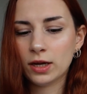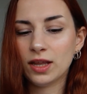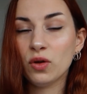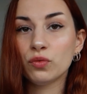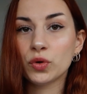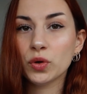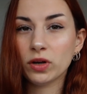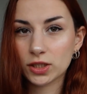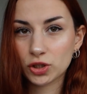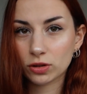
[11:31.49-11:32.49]
the role
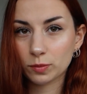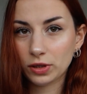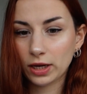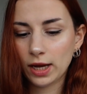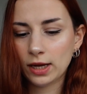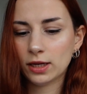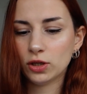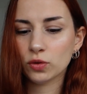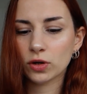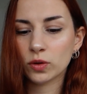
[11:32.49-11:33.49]
that you're playing in
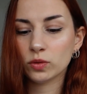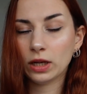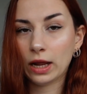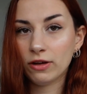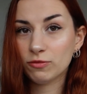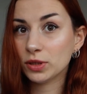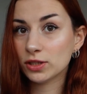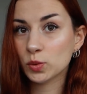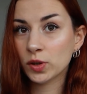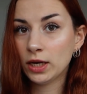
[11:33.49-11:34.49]
your own life, but
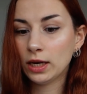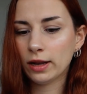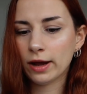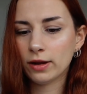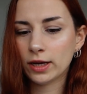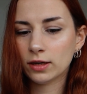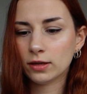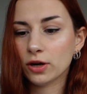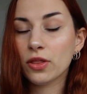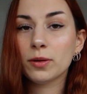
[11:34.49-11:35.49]
as well in the life
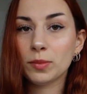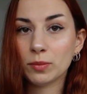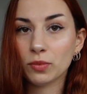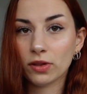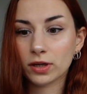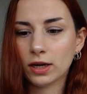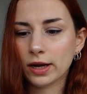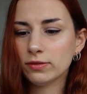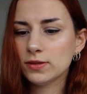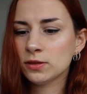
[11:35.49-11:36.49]
in other people, their
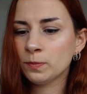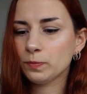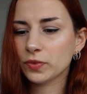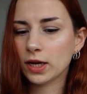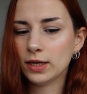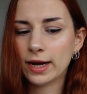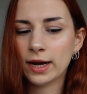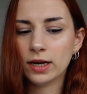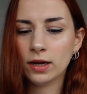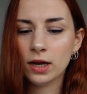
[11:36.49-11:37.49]
lives. And
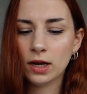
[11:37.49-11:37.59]
that,